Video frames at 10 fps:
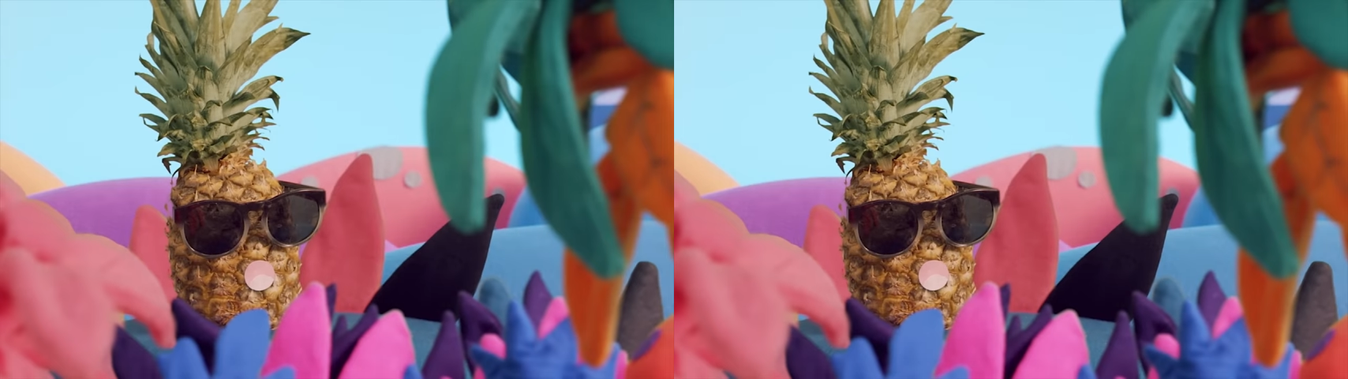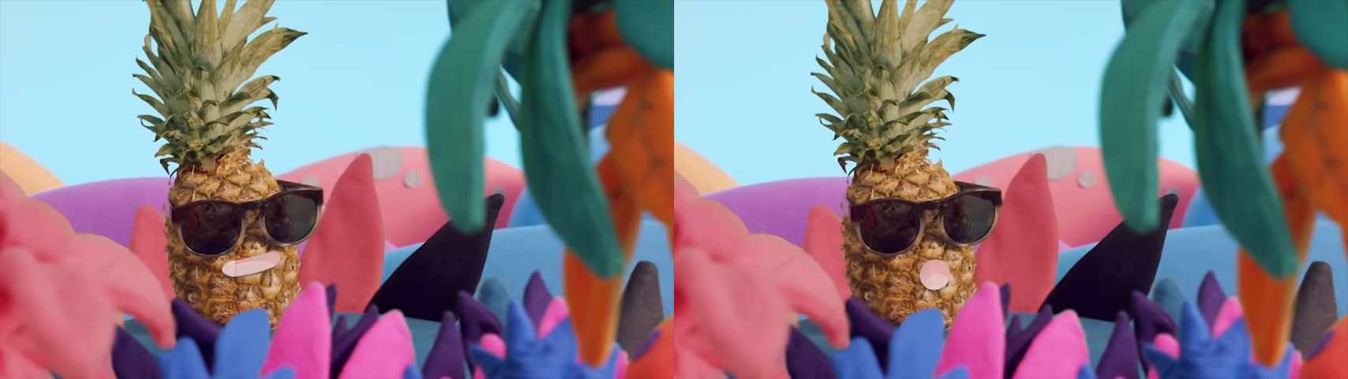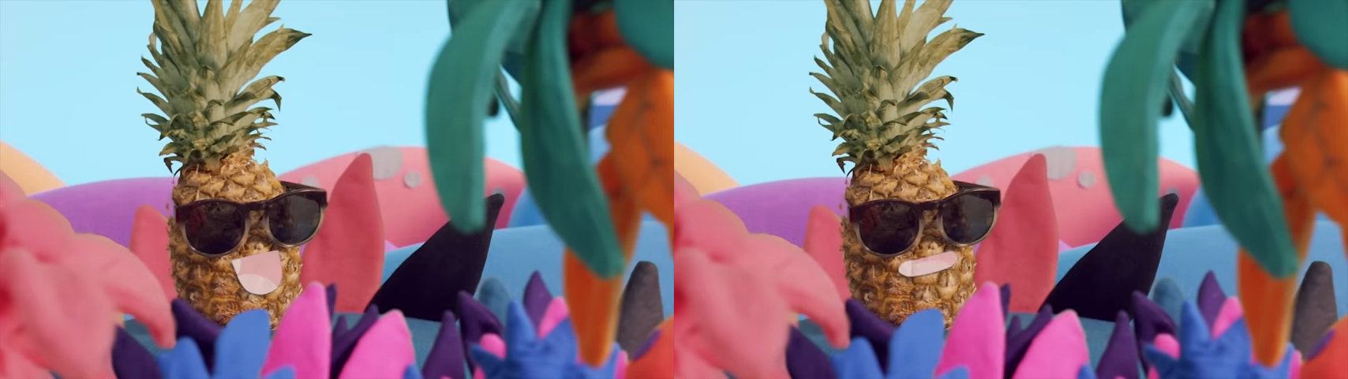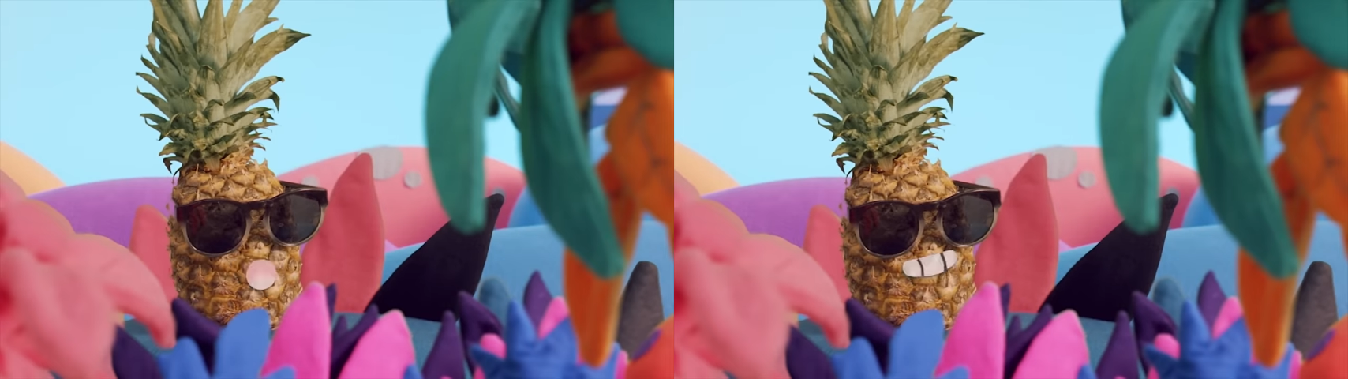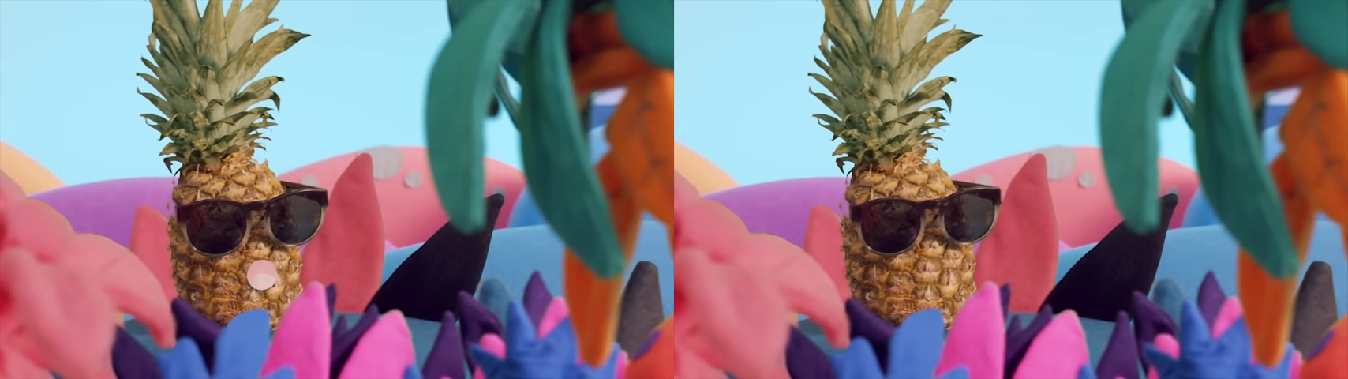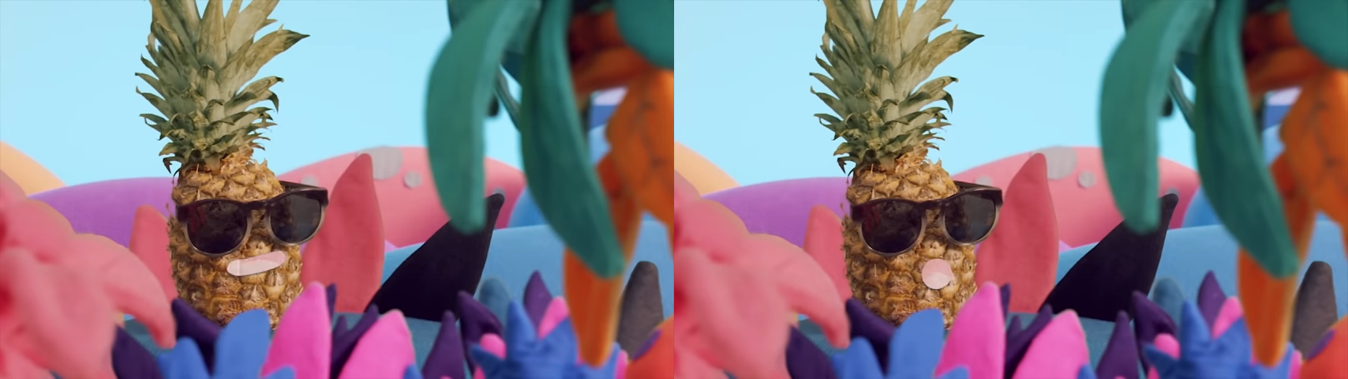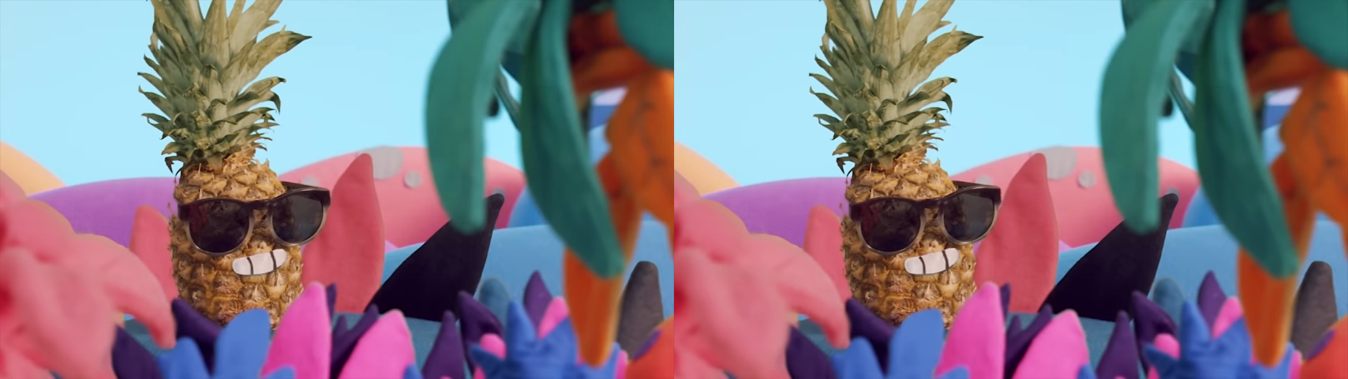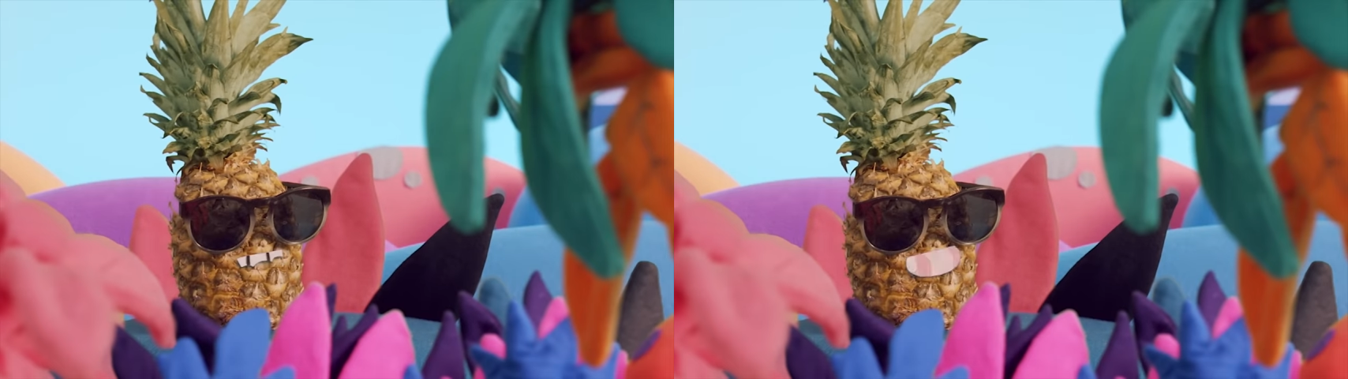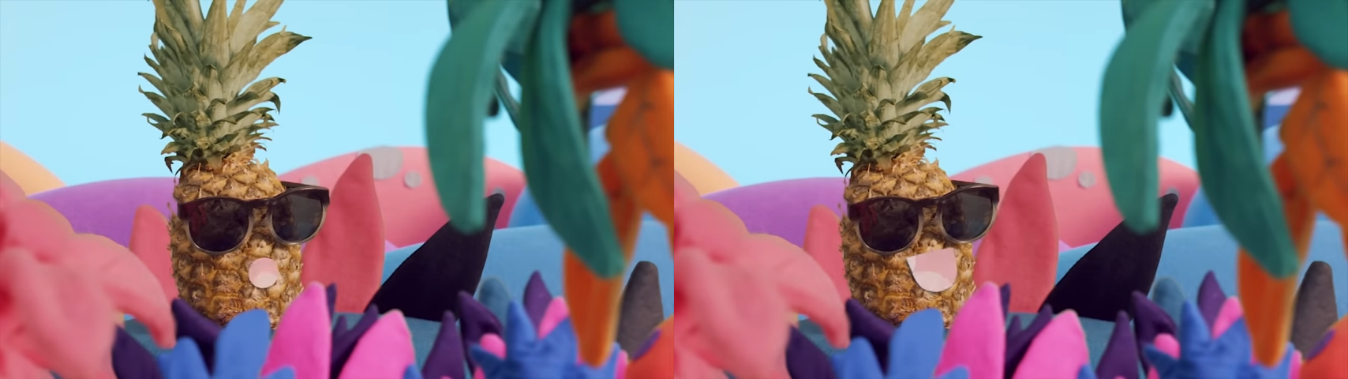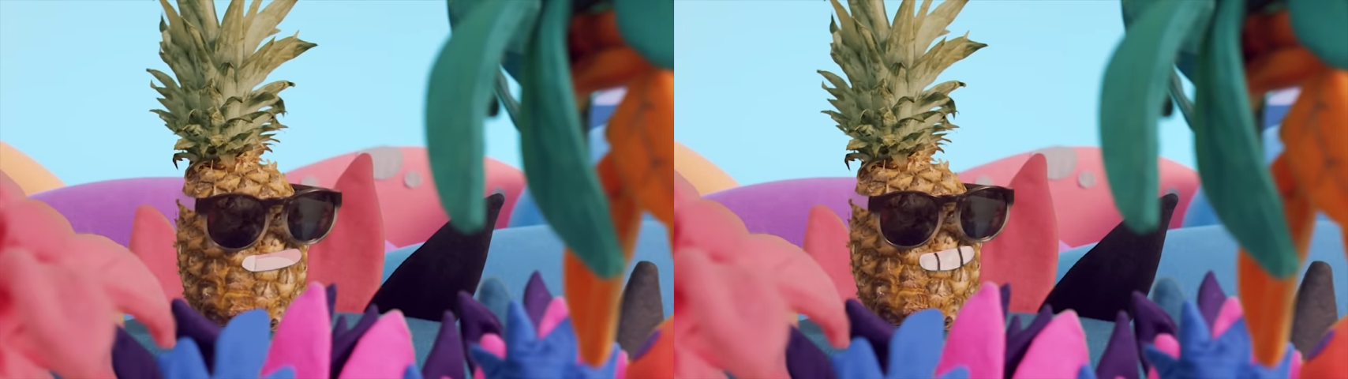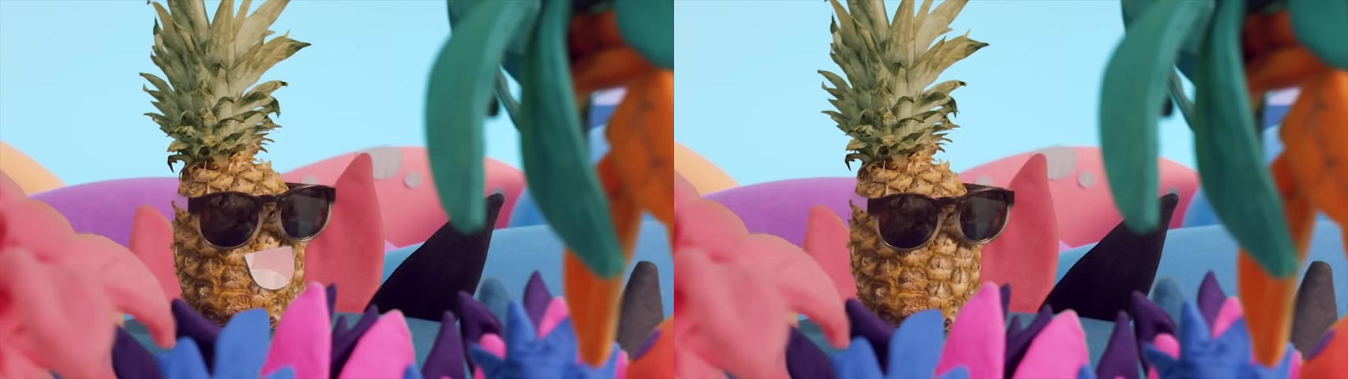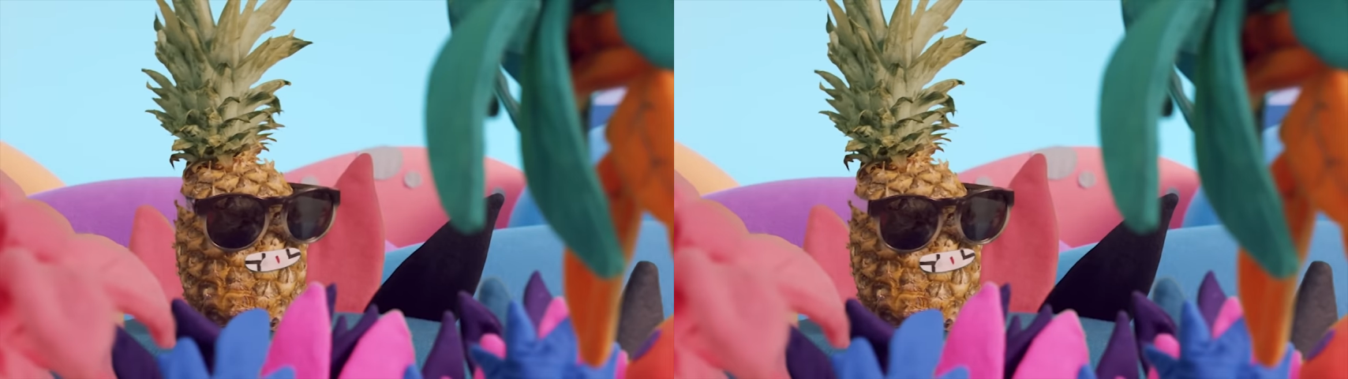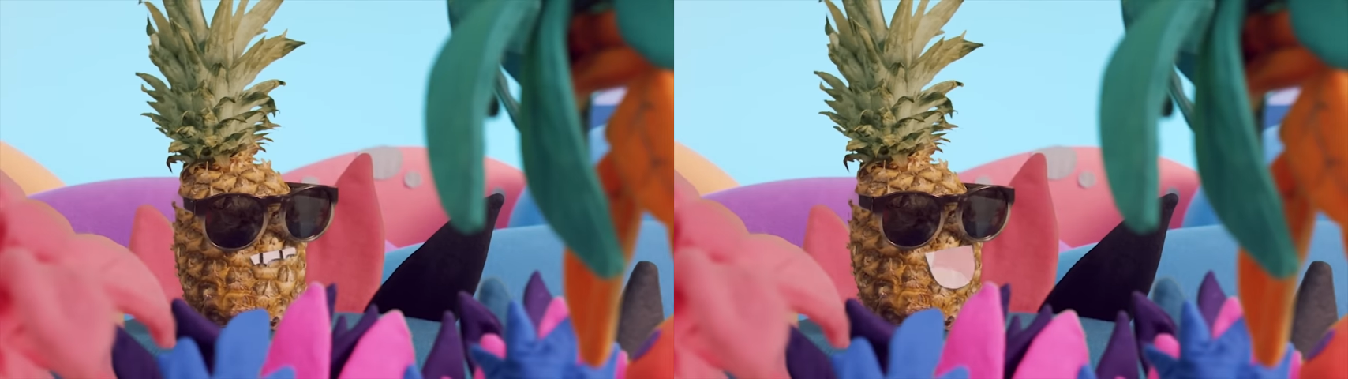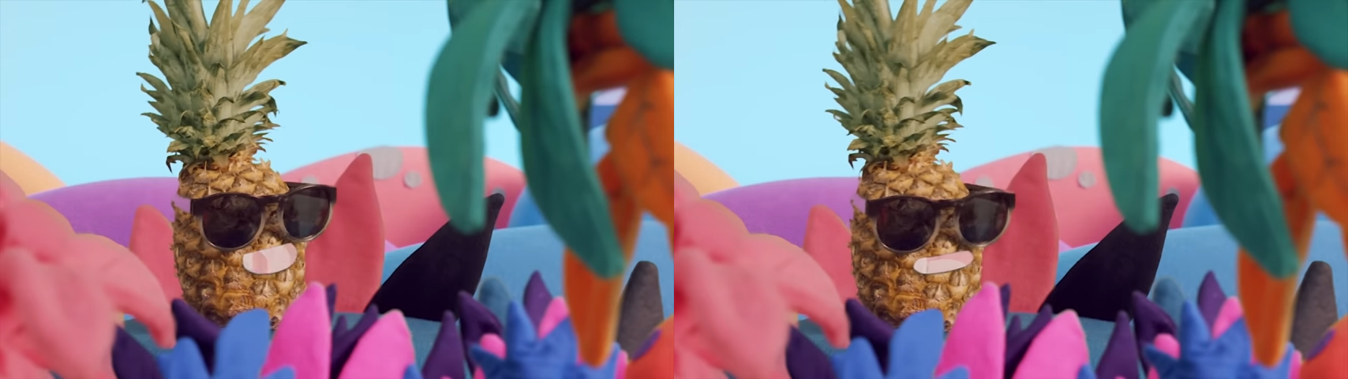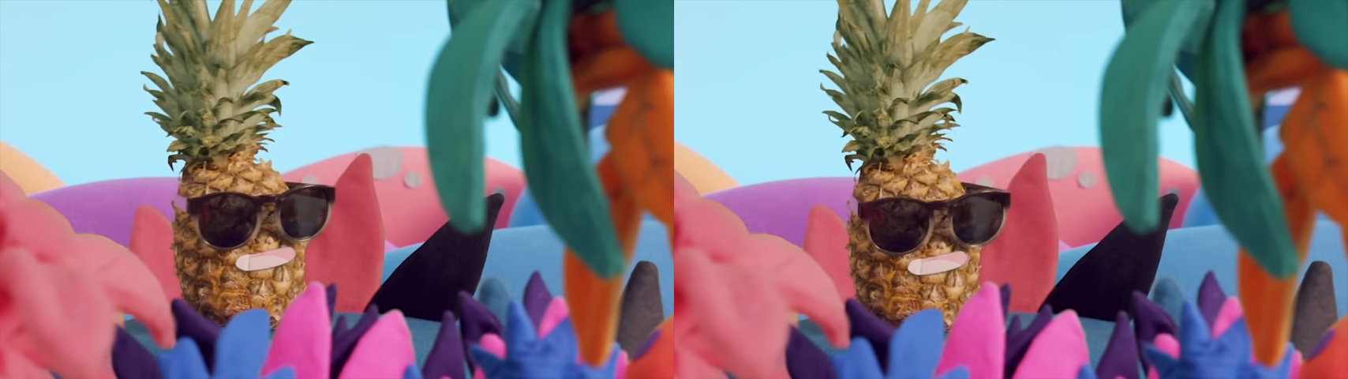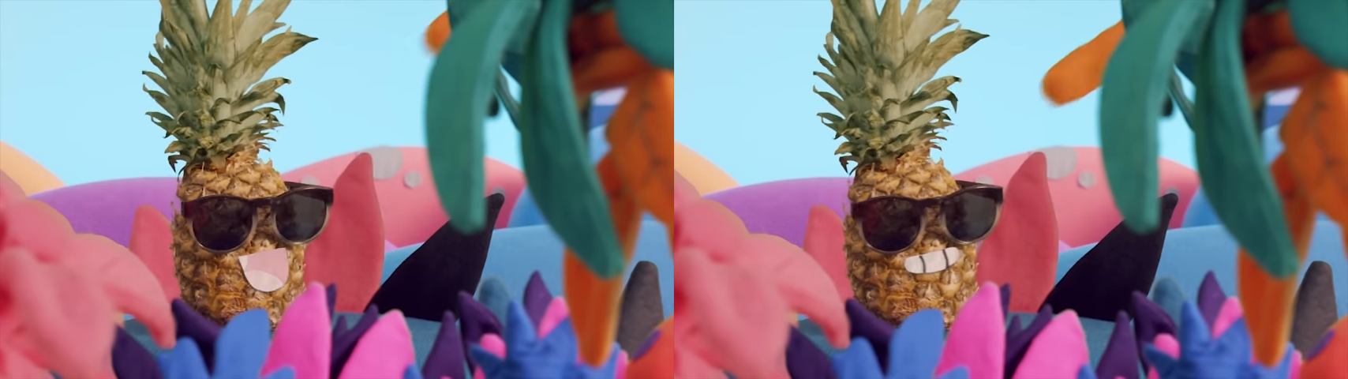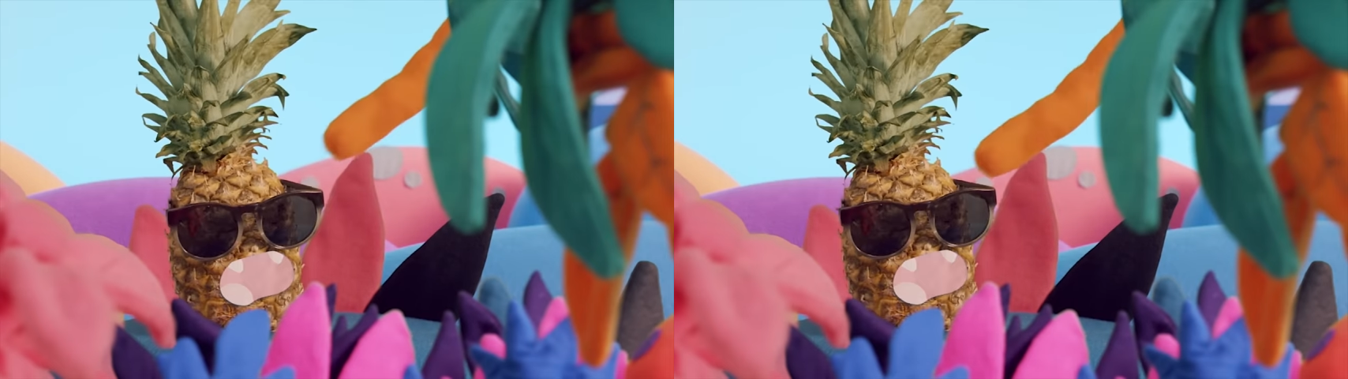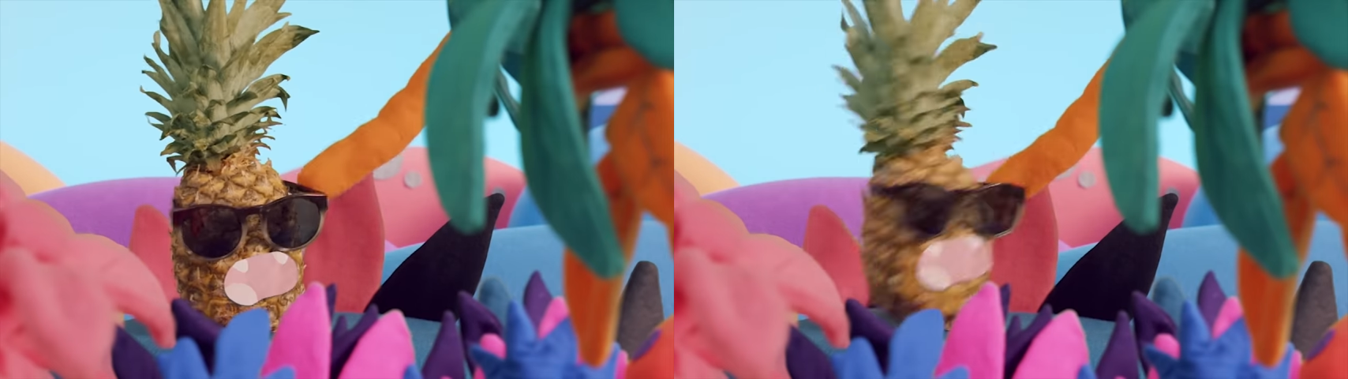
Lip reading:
(no speaker visible)